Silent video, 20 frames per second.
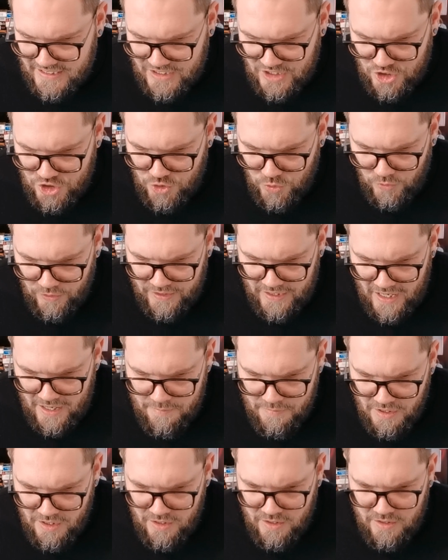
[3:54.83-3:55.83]
It's a short
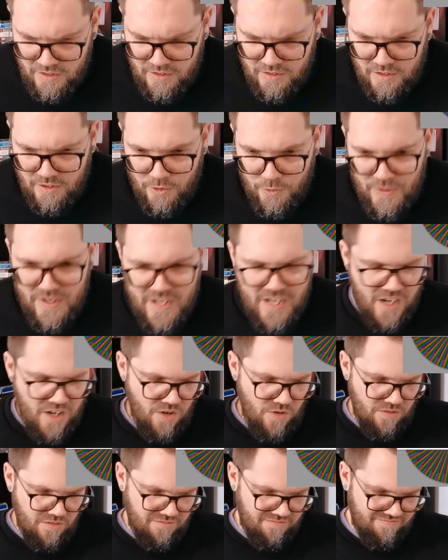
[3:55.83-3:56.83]
name.
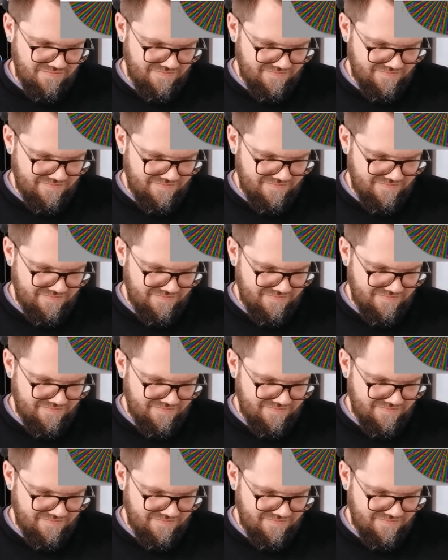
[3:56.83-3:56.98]
Rio.